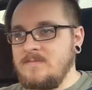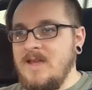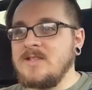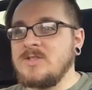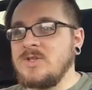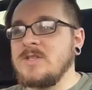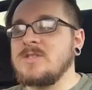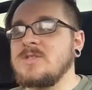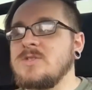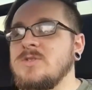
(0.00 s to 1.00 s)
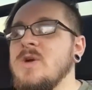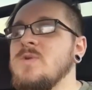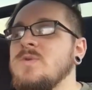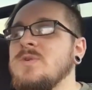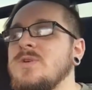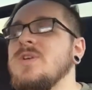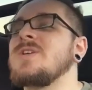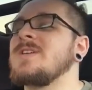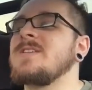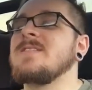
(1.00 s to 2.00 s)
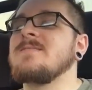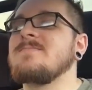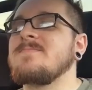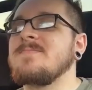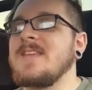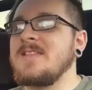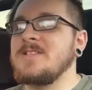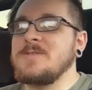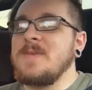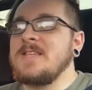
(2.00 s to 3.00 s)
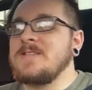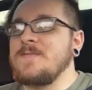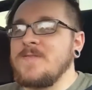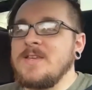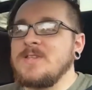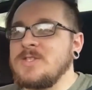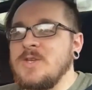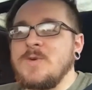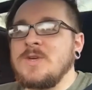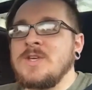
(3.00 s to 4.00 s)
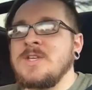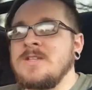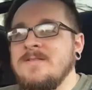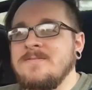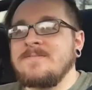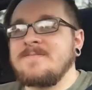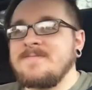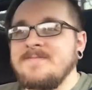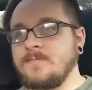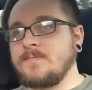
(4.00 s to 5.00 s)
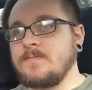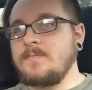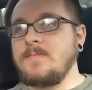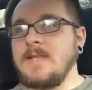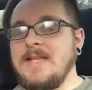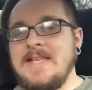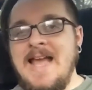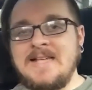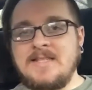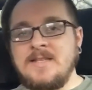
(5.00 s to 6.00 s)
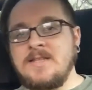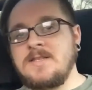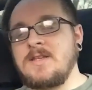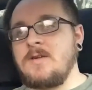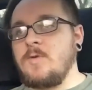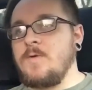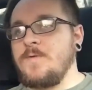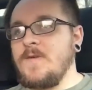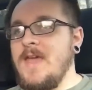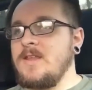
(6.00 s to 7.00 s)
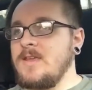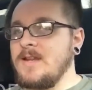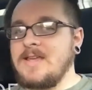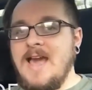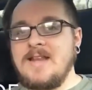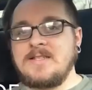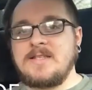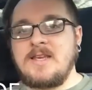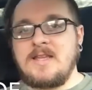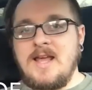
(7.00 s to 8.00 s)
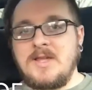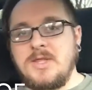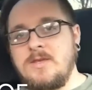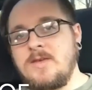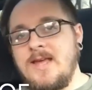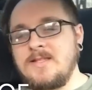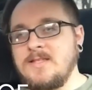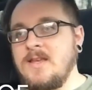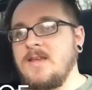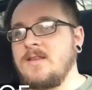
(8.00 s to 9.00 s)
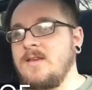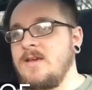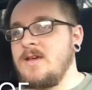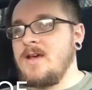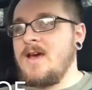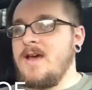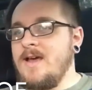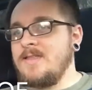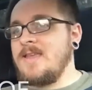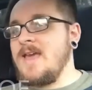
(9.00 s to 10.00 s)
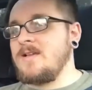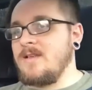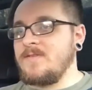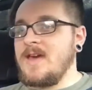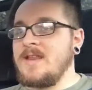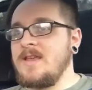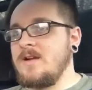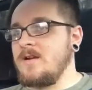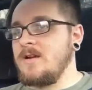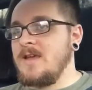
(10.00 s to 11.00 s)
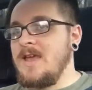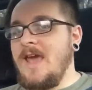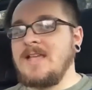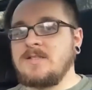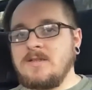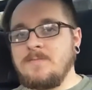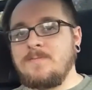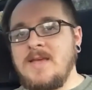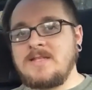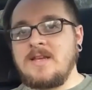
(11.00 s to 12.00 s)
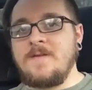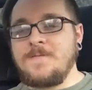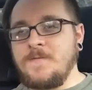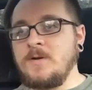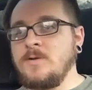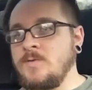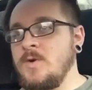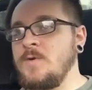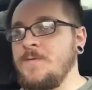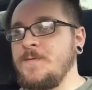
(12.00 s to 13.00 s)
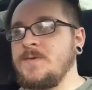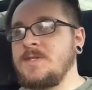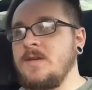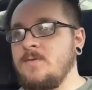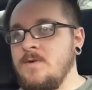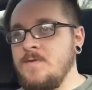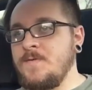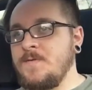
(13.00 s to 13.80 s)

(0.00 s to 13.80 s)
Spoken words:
It's just so good. It just makes you feel so good. Next is the sunroof, and you can kind of see it, actually you can see it in the angle I've got here. It's basically a full roof sunroof.